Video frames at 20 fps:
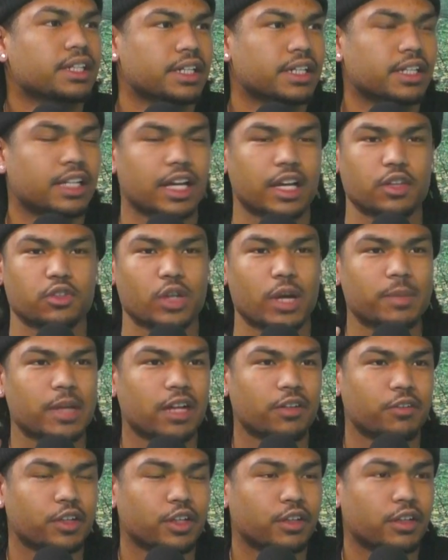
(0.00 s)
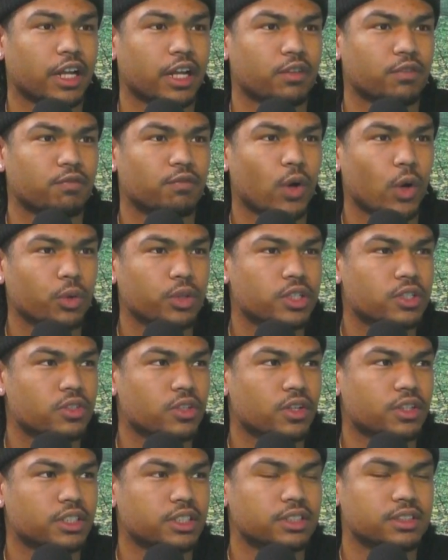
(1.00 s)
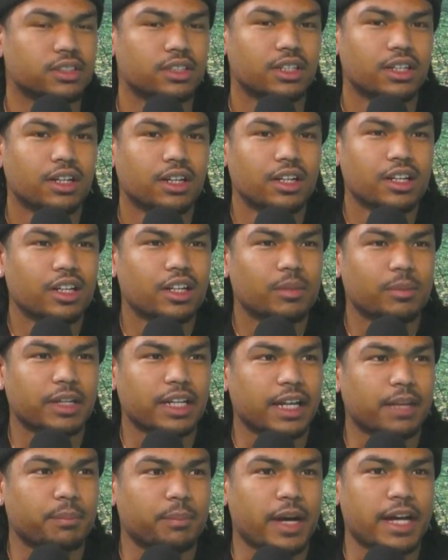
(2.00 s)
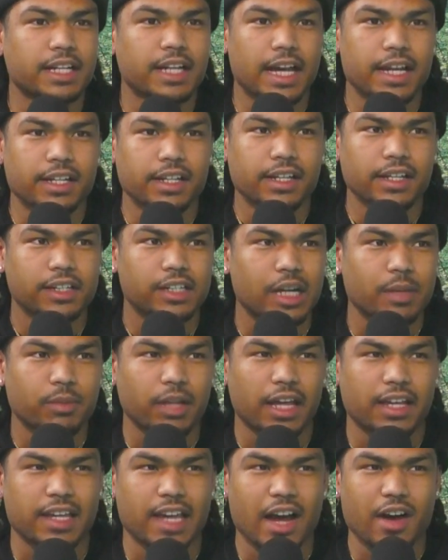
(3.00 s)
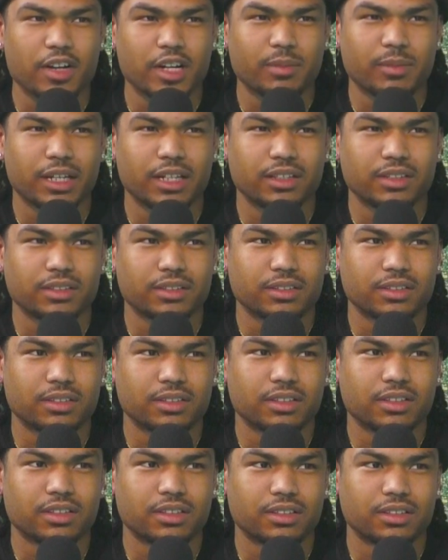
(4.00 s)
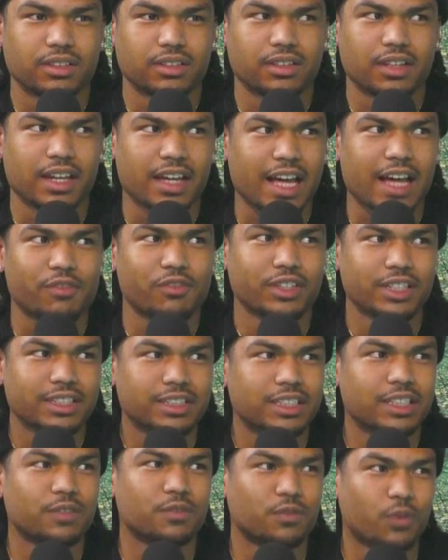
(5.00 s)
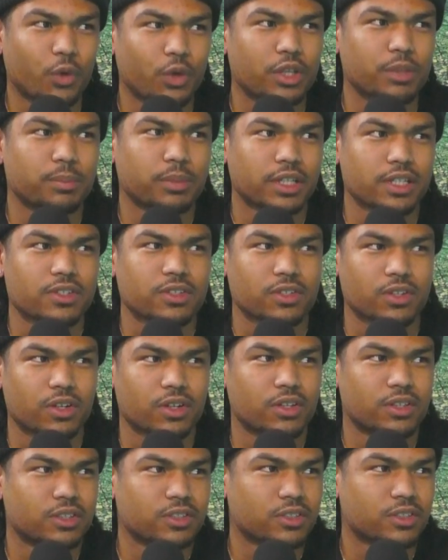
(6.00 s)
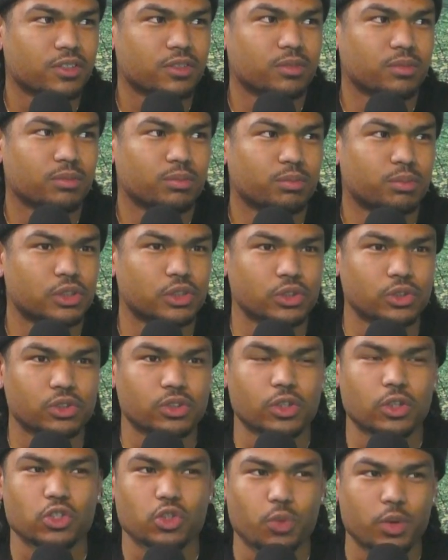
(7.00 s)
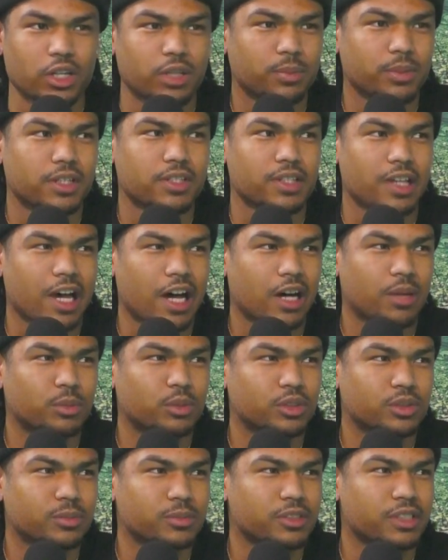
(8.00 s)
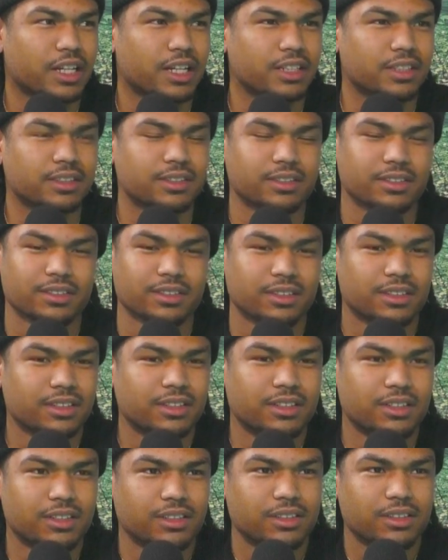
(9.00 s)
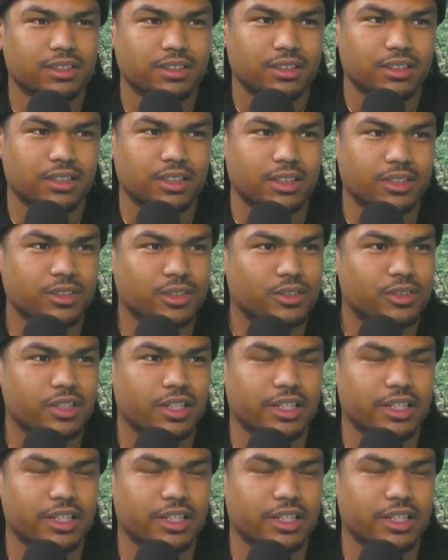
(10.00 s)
Yeah. Like, so I'm not really, like, focused on it. But, like, by the end of the year, I'm, like, counting. I'm, like, dang, I really did 40-plus songs, produced on 20-plus albums. Like, I don't know.